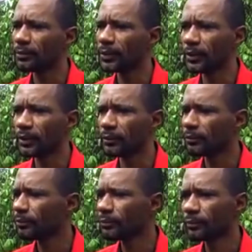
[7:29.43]
So
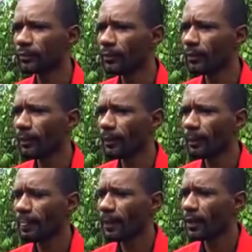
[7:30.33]

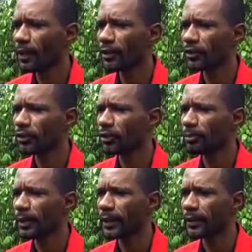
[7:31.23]
I just turned
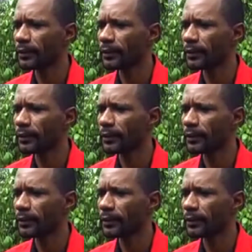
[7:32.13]
back.